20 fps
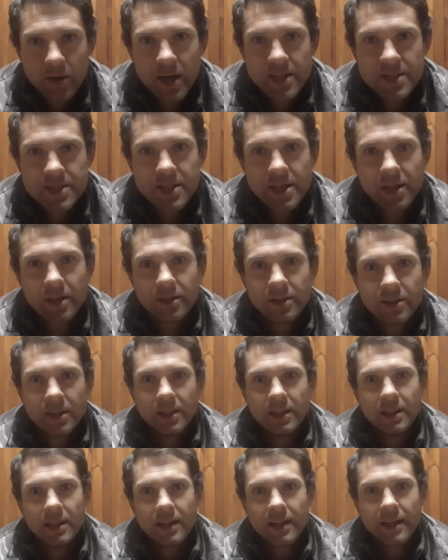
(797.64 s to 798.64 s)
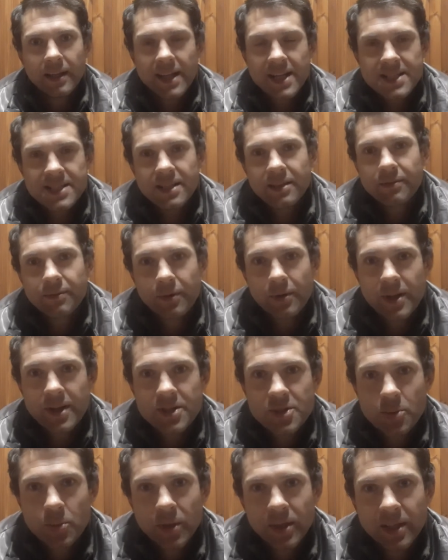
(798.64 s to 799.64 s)
Right, so that's it for
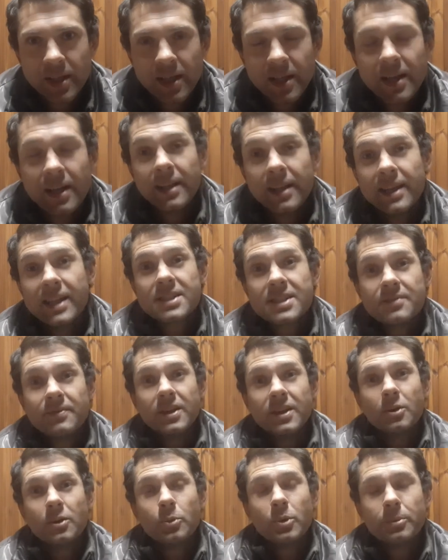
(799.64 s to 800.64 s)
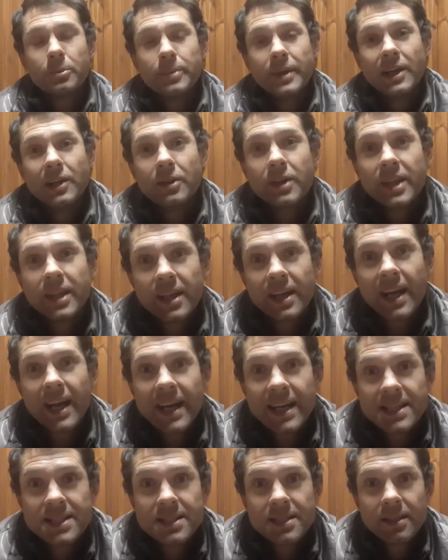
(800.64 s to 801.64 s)
this one. Next video we'll be looking
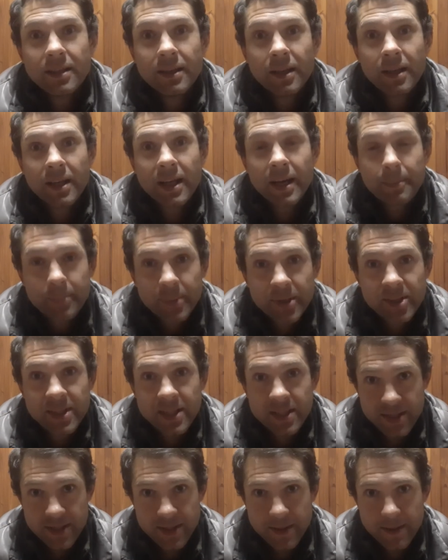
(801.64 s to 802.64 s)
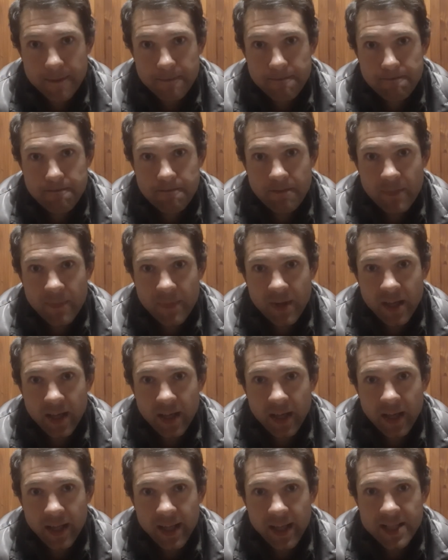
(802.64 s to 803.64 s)
at companies.
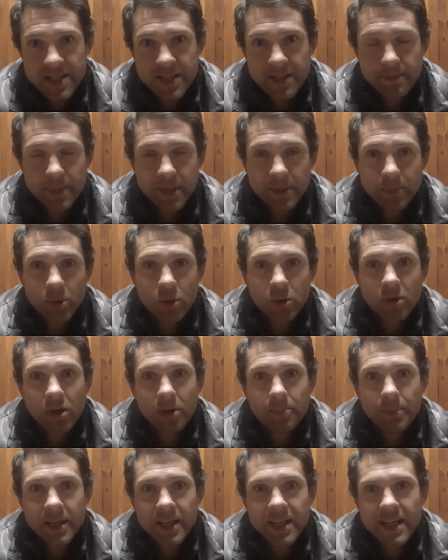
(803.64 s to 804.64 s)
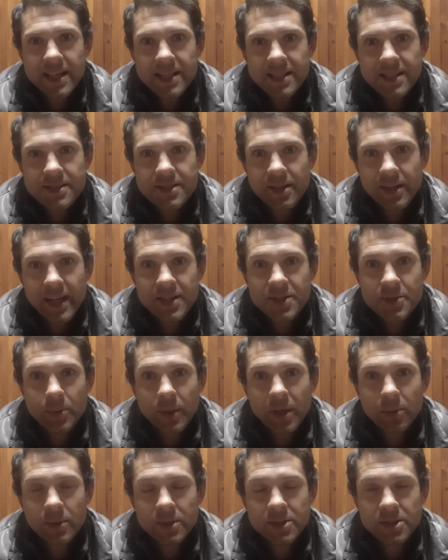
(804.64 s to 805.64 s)
That's a bit more complicated, so
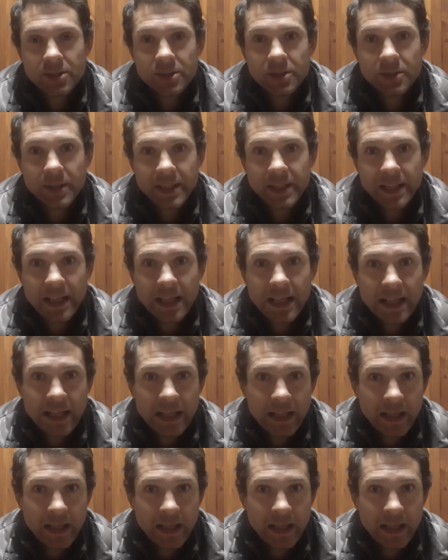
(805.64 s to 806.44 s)
that's why I want to do it